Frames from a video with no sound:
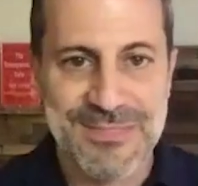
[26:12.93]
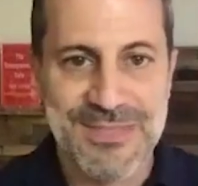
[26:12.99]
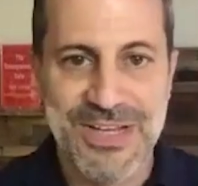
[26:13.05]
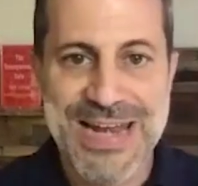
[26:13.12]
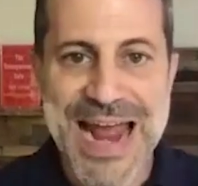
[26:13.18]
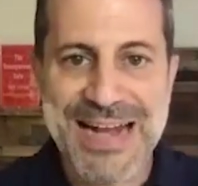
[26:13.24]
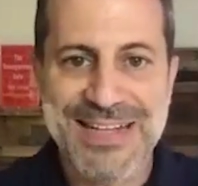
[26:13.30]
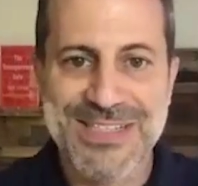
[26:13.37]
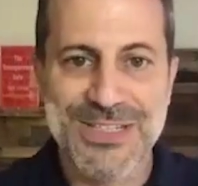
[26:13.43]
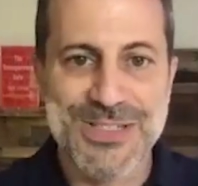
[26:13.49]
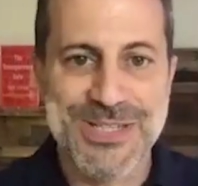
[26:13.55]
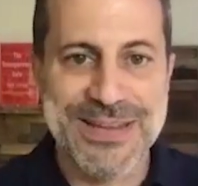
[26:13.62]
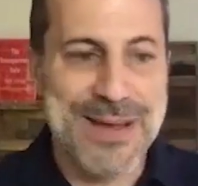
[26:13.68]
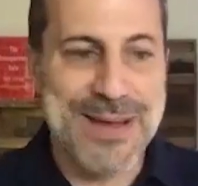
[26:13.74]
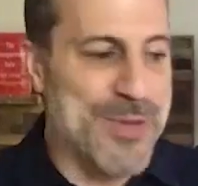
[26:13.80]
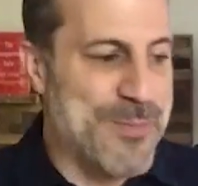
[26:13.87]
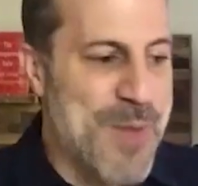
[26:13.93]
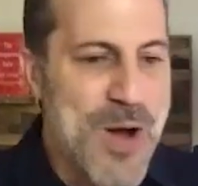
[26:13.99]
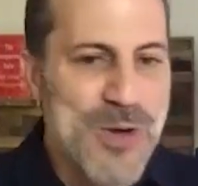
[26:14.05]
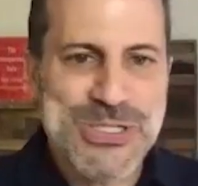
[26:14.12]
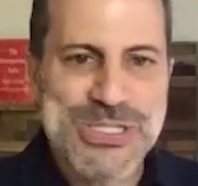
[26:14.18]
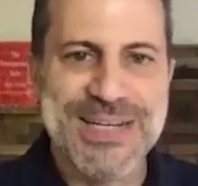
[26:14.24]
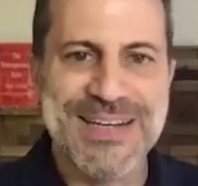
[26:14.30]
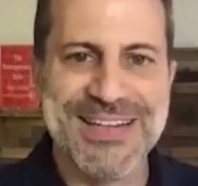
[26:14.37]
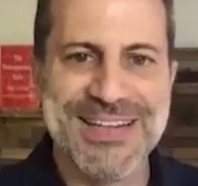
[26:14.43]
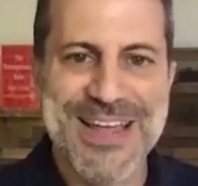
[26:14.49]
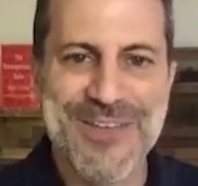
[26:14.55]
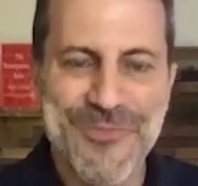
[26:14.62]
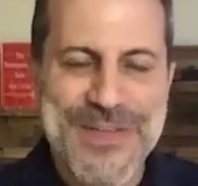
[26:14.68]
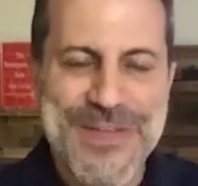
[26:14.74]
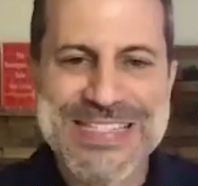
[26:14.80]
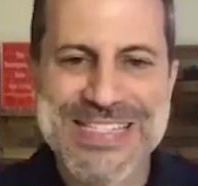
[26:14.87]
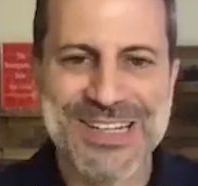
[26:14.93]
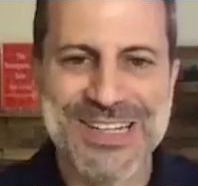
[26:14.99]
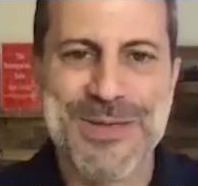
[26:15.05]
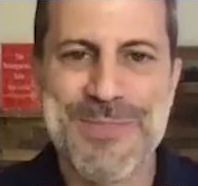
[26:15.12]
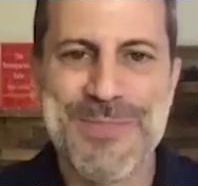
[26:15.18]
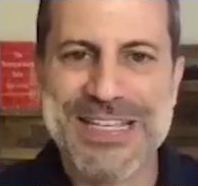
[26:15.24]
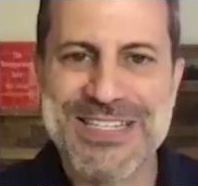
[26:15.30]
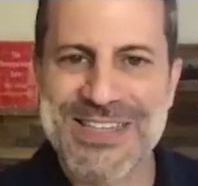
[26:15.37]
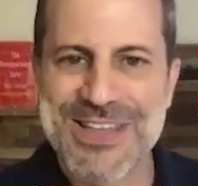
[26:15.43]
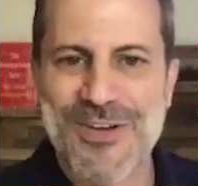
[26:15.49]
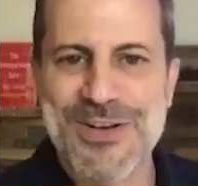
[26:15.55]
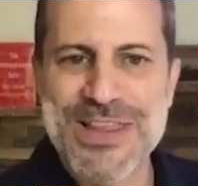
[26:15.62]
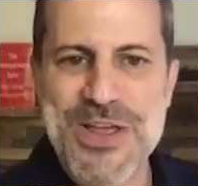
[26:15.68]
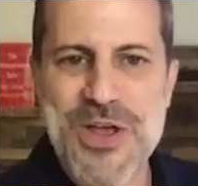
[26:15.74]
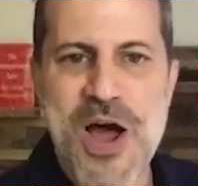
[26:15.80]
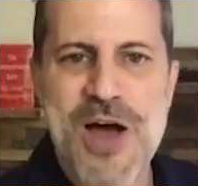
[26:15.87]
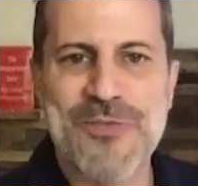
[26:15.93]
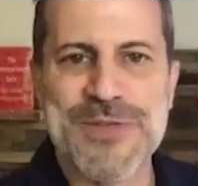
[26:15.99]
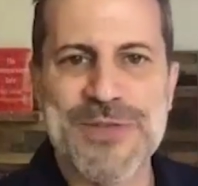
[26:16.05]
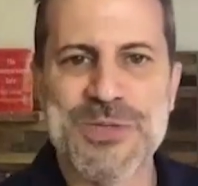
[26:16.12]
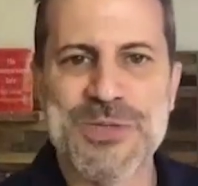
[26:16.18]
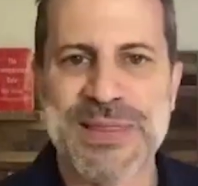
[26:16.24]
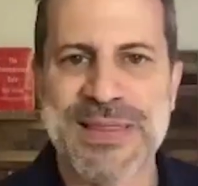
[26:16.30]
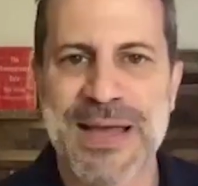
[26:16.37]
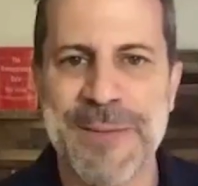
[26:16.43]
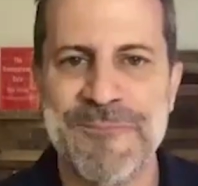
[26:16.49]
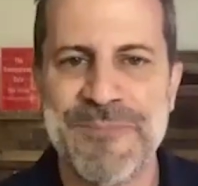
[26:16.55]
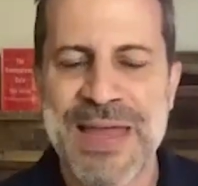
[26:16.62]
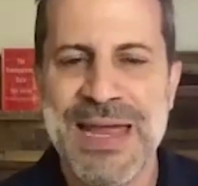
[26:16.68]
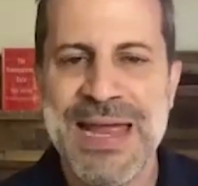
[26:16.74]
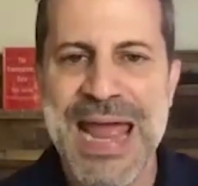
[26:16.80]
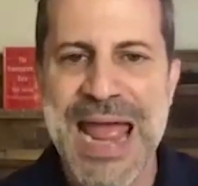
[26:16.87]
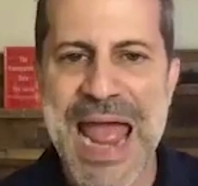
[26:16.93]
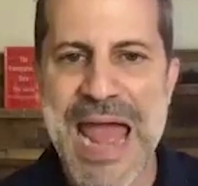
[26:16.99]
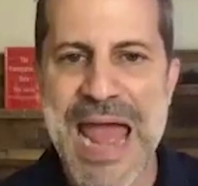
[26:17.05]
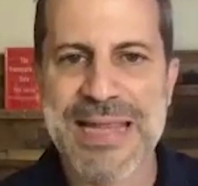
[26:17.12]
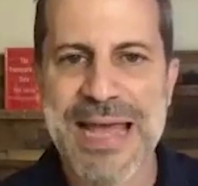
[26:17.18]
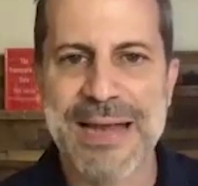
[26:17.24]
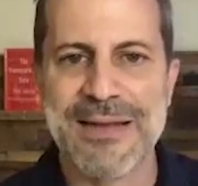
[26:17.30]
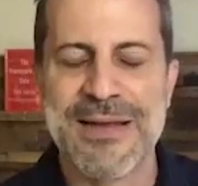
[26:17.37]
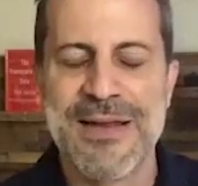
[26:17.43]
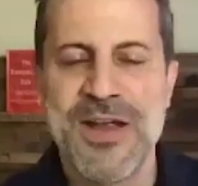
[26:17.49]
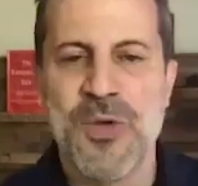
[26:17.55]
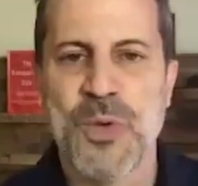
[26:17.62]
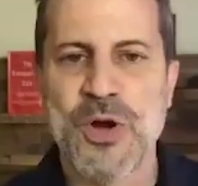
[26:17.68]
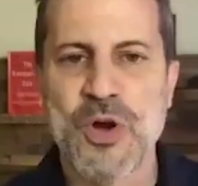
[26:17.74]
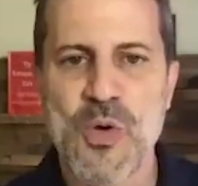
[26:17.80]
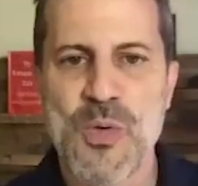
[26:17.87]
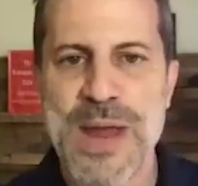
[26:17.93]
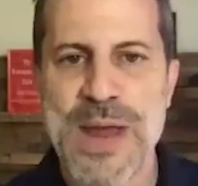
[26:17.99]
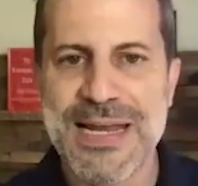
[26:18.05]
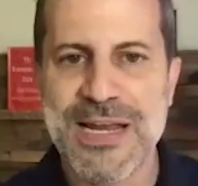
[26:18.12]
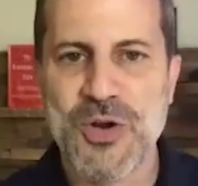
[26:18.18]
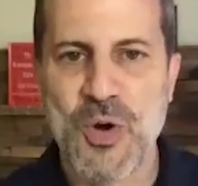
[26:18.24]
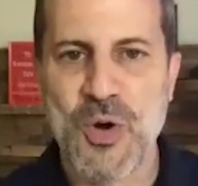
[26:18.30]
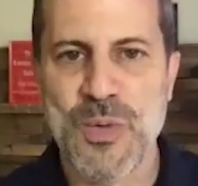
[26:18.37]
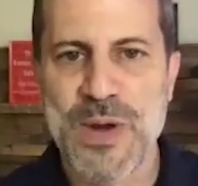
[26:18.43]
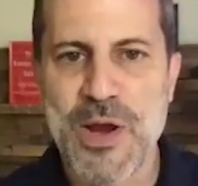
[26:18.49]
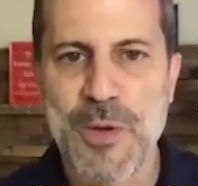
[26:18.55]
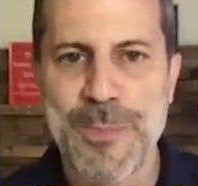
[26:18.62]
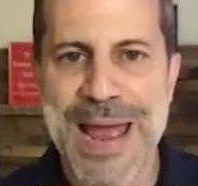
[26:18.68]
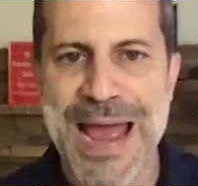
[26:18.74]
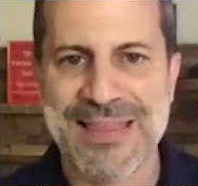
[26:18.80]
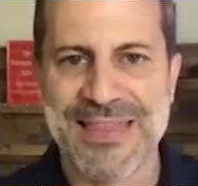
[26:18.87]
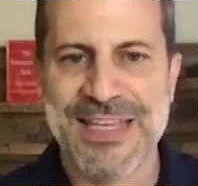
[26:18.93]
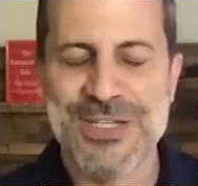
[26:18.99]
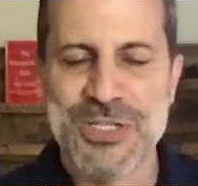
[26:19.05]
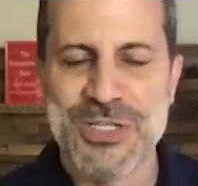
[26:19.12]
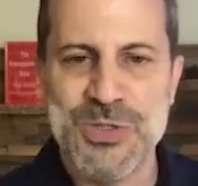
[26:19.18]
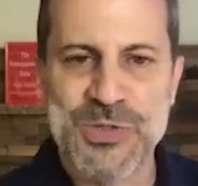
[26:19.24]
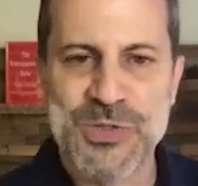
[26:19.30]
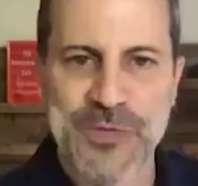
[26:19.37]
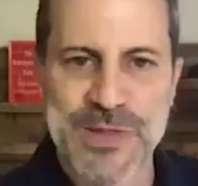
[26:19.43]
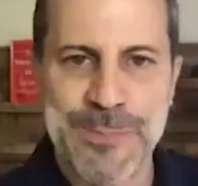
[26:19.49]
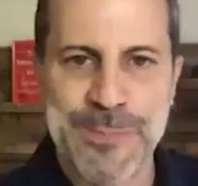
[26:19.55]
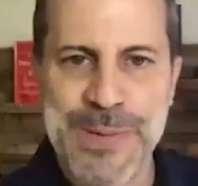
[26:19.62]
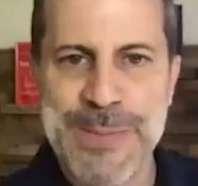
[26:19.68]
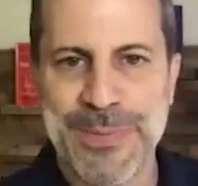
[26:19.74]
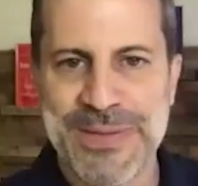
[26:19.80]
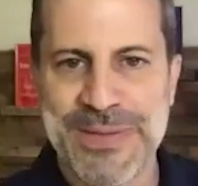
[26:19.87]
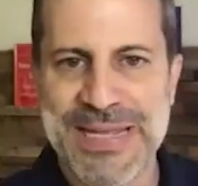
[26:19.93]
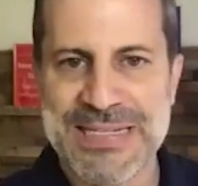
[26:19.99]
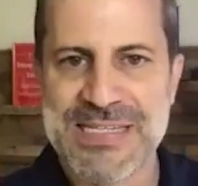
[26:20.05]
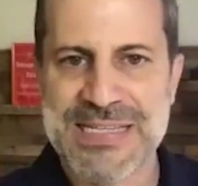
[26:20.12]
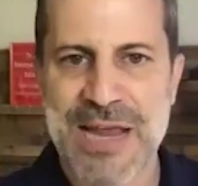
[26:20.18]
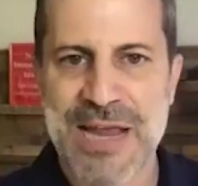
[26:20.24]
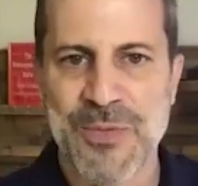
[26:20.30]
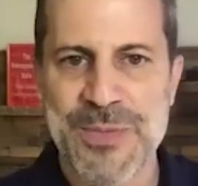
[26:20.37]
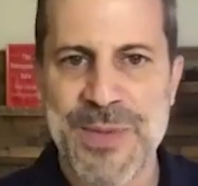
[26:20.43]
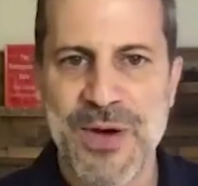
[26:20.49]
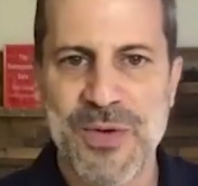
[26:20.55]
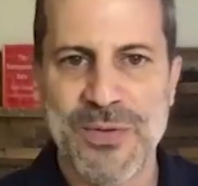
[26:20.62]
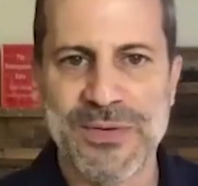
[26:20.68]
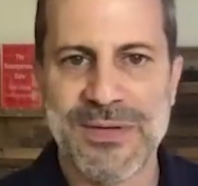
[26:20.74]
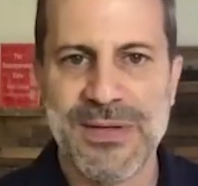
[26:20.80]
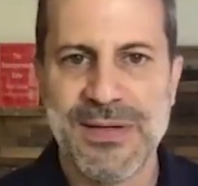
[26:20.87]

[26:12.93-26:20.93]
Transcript: connected to them emotionally and physically because they're in the office with them and that we're creating career path issues for the people that stay remote